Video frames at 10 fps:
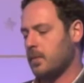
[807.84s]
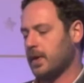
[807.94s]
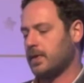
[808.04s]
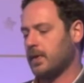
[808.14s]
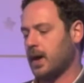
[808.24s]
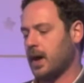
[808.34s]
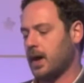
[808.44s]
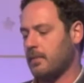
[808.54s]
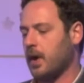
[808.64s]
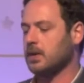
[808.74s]
with
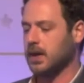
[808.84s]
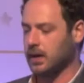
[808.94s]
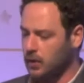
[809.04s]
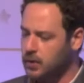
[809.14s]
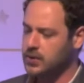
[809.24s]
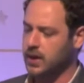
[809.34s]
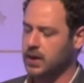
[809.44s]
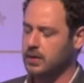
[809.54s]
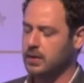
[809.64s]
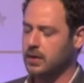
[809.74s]
our
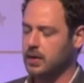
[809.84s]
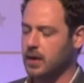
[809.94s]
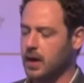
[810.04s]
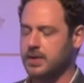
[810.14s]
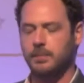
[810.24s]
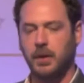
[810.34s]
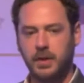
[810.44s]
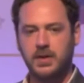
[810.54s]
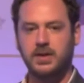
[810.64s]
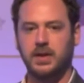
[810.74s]
technology. It's a
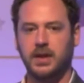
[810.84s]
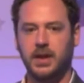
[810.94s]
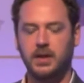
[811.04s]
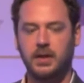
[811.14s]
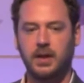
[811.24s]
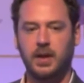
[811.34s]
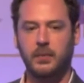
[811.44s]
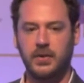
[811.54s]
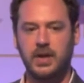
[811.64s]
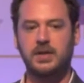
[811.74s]
public study
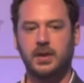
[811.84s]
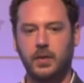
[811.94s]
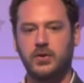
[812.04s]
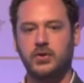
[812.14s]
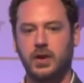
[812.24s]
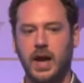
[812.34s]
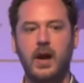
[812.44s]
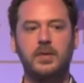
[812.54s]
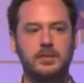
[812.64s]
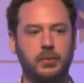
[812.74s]
which asked the question,
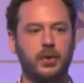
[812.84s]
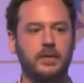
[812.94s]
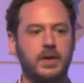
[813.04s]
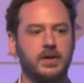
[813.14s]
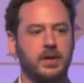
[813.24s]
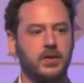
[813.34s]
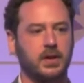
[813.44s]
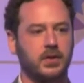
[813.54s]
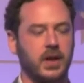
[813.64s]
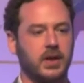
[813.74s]
how is employee research
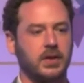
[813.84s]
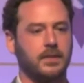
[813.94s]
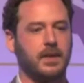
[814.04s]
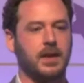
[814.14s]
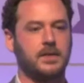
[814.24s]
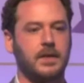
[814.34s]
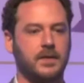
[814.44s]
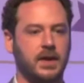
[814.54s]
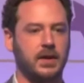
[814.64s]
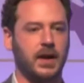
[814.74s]
going to change over the next
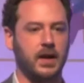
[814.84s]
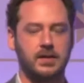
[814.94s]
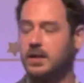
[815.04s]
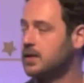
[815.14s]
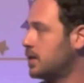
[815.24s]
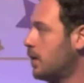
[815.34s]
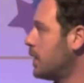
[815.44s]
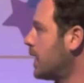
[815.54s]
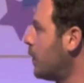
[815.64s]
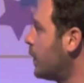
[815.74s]
15 years? And it
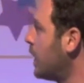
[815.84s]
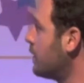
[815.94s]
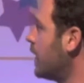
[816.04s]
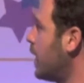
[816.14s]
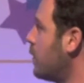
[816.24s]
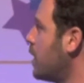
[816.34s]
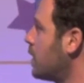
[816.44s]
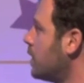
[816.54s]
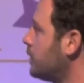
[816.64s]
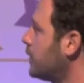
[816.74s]
started out, we have a
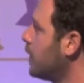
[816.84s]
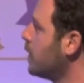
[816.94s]
network of